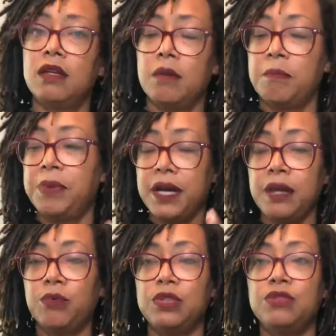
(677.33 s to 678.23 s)
But
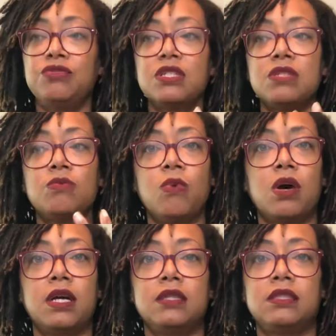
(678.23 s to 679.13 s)
when you just
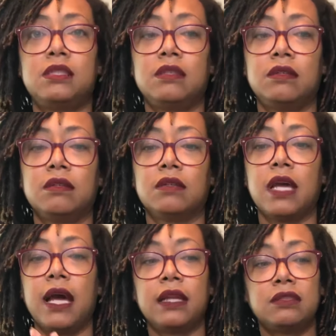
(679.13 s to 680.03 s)
want to
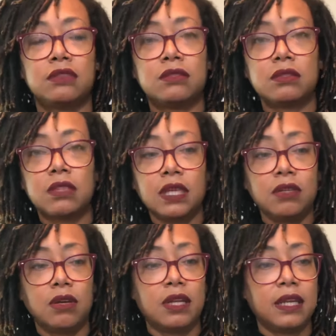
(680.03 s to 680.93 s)
kind of just get you
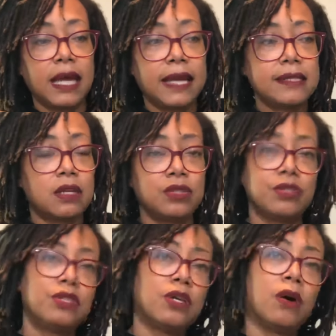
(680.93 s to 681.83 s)
a nice
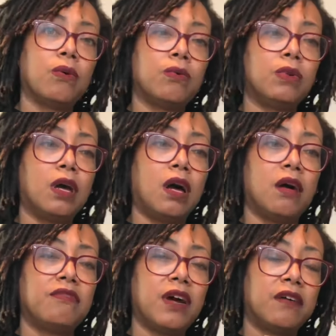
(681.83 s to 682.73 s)
undertone
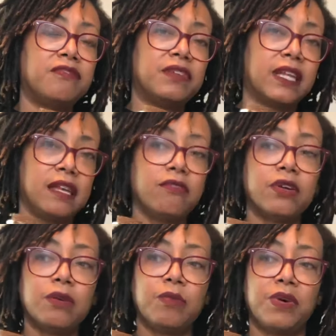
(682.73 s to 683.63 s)
of flavor
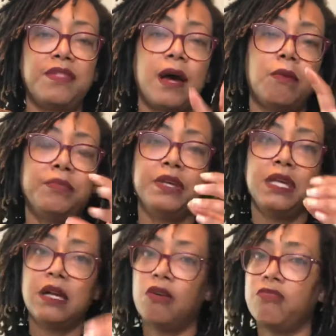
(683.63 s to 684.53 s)
without being
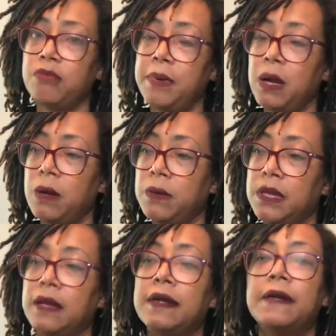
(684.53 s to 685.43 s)
overpowering,
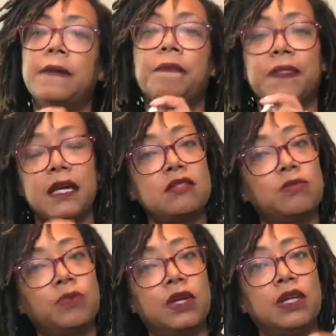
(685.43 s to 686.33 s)
that's
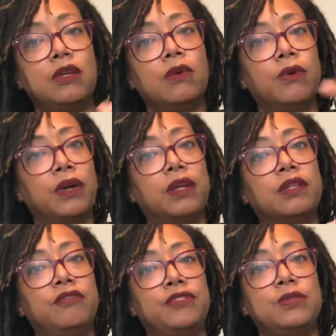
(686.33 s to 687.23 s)
where your oil
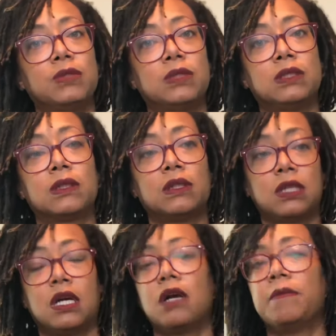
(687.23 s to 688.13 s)
infusions are gonna
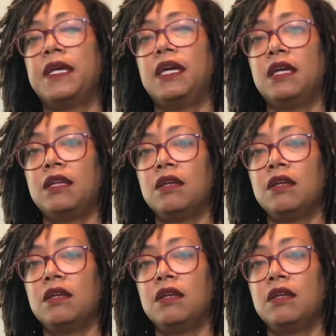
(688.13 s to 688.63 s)
come in.